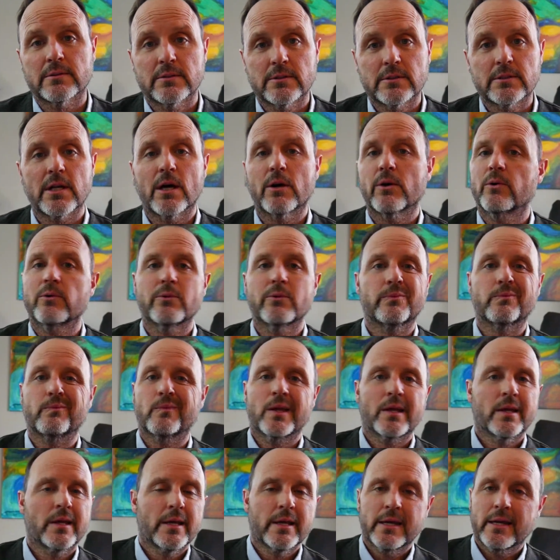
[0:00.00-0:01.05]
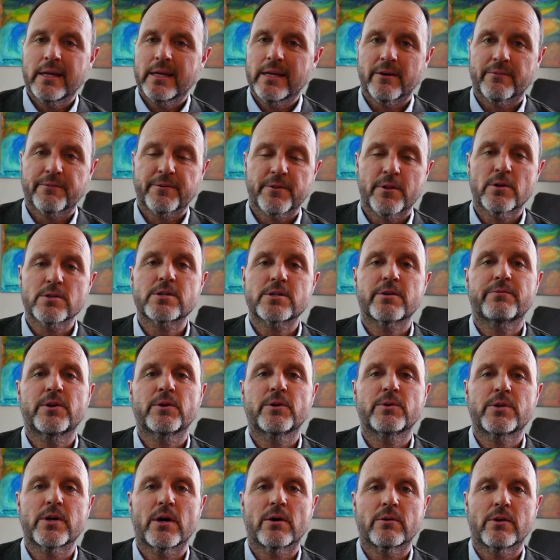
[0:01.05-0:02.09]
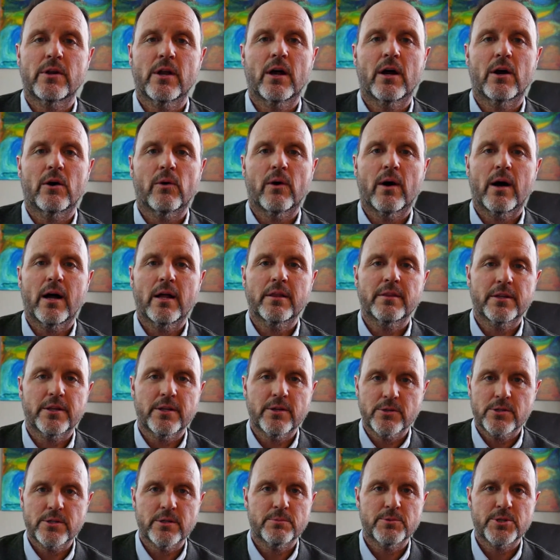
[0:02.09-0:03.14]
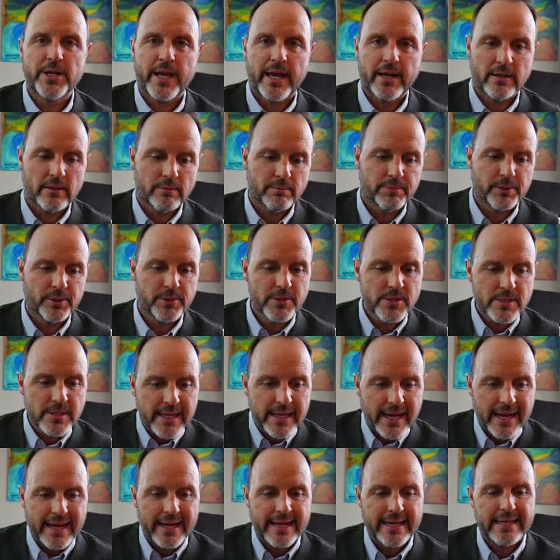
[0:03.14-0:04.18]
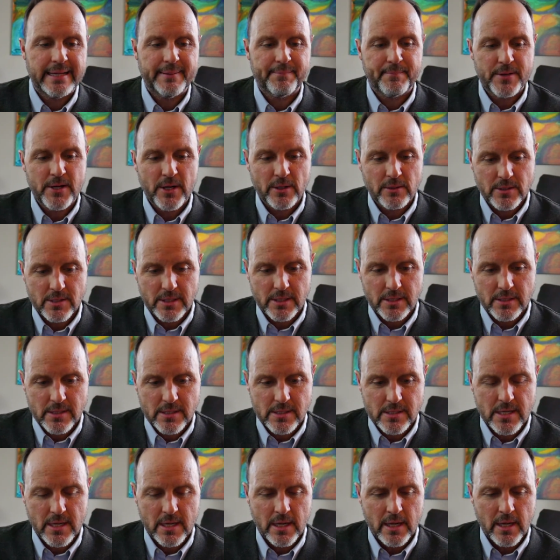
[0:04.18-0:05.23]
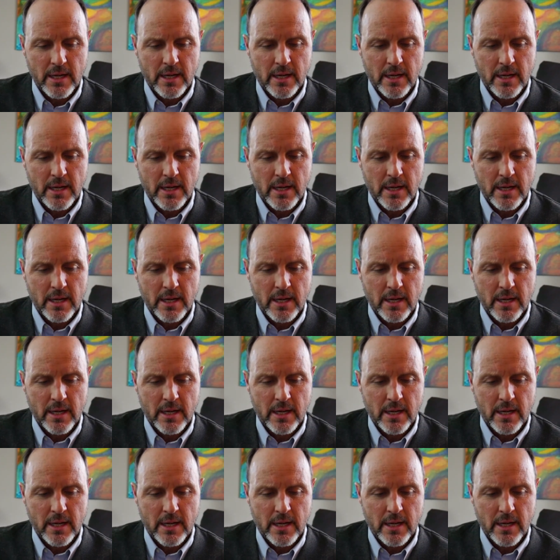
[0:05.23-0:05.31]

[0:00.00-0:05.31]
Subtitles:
So, for those of you who don't know, on the YouTube channel, BlueSky Hypnosis,